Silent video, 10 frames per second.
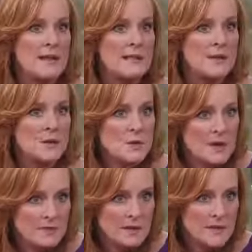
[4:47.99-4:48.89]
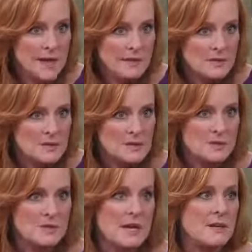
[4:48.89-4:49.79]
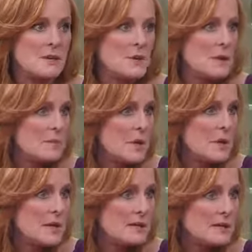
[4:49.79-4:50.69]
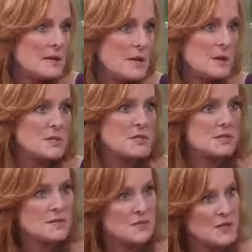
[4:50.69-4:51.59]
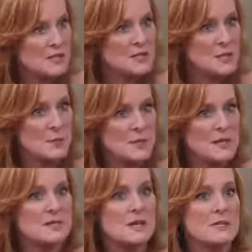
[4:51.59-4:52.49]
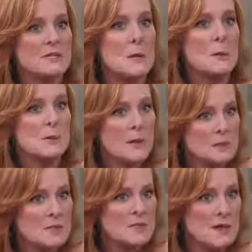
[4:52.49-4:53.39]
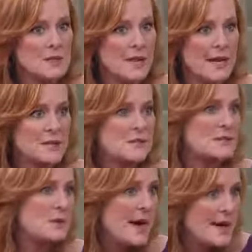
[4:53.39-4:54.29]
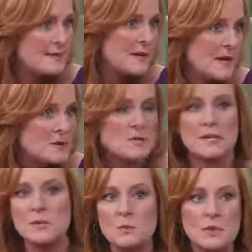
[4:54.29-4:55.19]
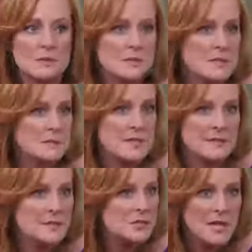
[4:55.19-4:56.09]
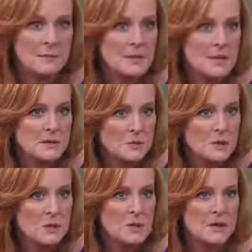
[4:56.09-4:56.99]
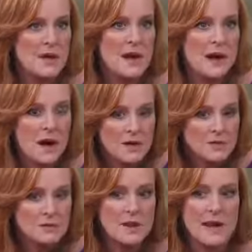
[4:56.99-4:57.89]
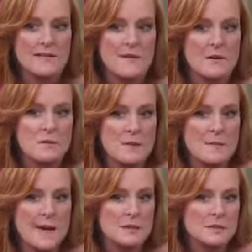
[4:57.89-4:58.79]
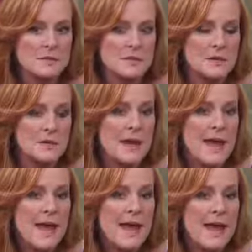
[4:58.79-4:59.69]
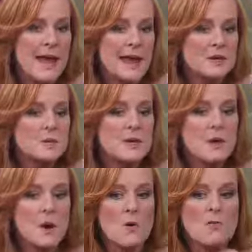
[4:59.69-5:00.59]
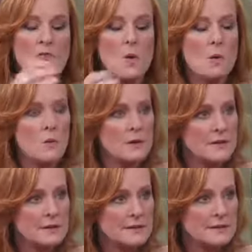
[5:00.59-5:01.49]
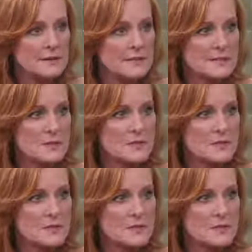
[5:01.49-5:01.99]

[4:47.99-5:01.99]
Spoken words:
You have all the answers and you're not broken. So the coaching doesn't fix you. It just helps you find new answers. You have a coach like you would with somebody at the gym to work with on your life, on what matters to you. And we go forward. It's sort